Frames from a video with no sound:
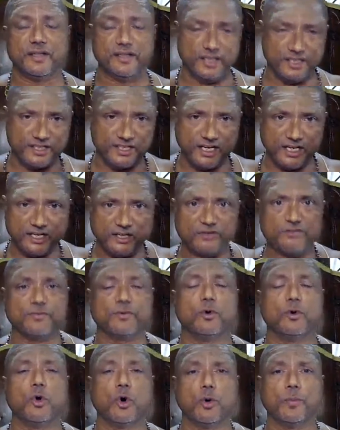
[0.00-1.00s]
the state of
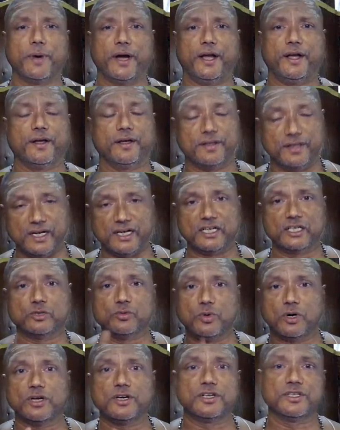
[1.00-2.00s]
no mind, that is
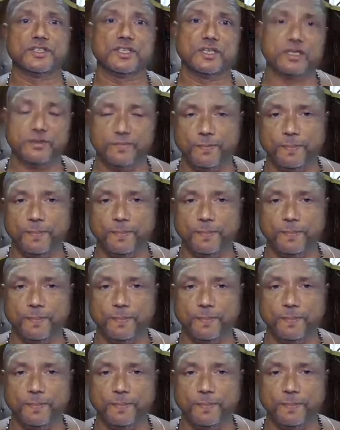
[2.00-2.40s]
what is to